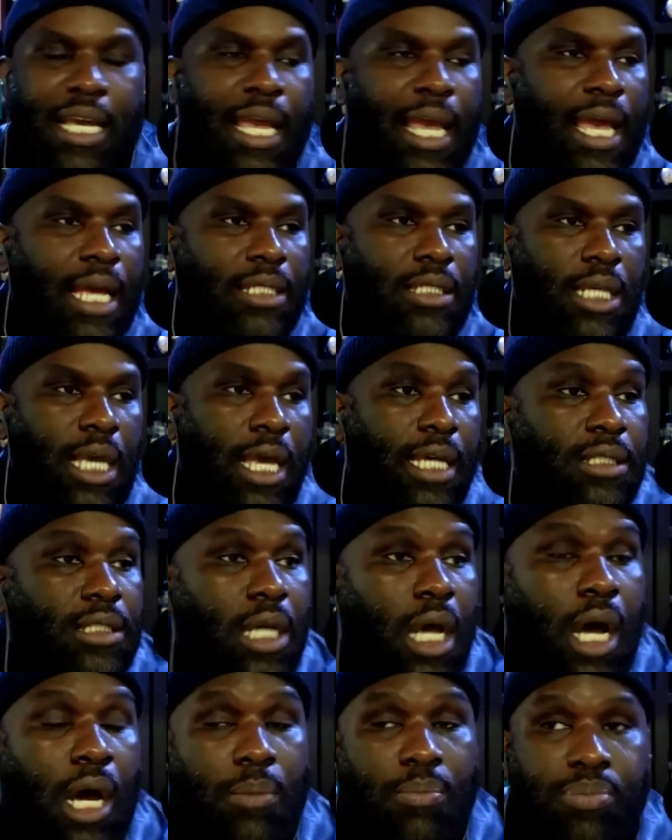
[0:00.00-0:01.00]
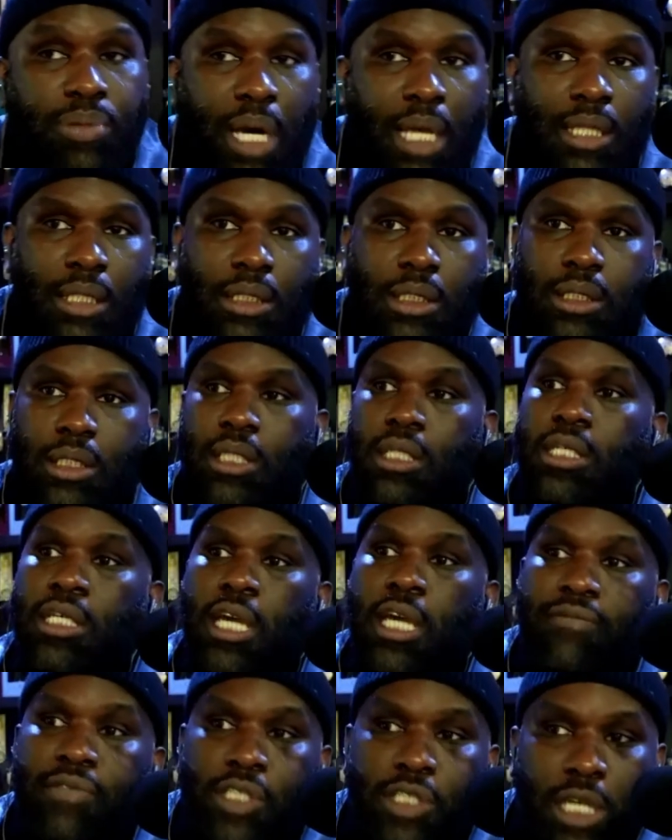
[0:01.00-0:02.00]
as our brother
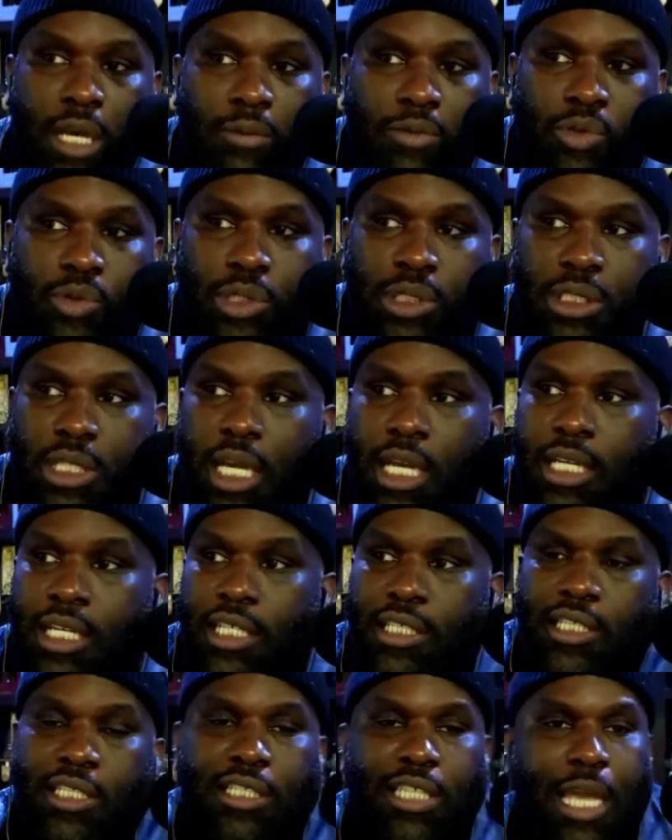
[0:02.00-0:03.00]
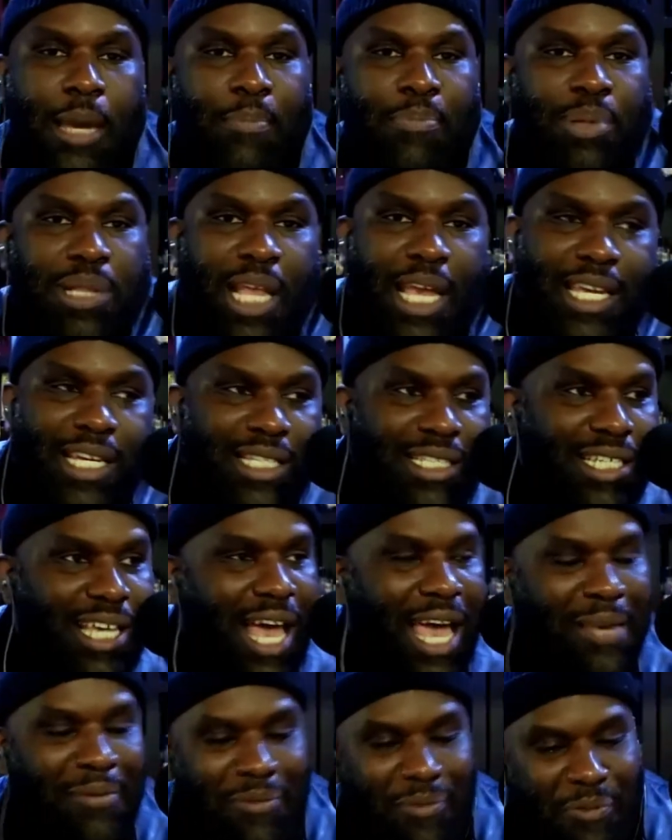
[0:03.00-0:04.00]
Kevin Samuels would say, this is that player
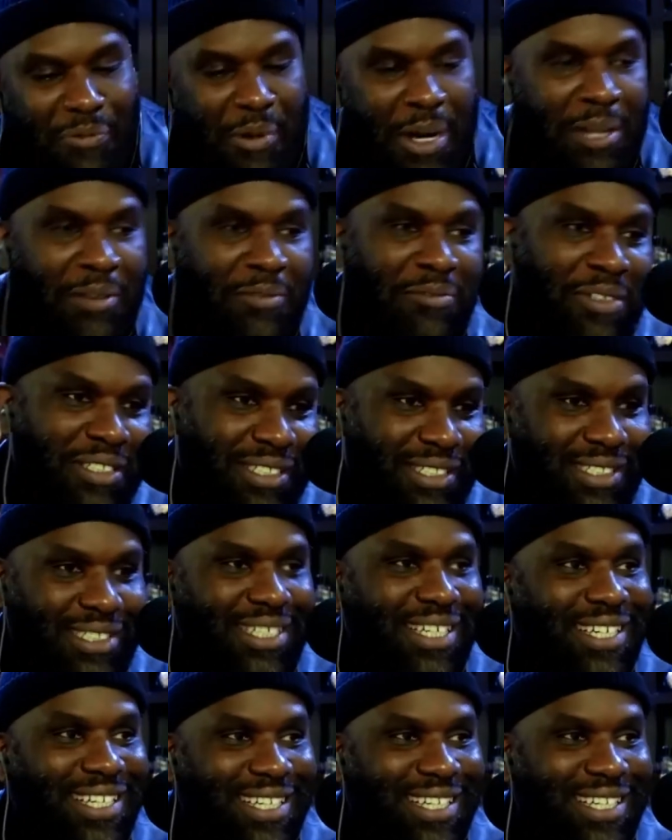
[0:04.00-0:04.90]
type fragrance.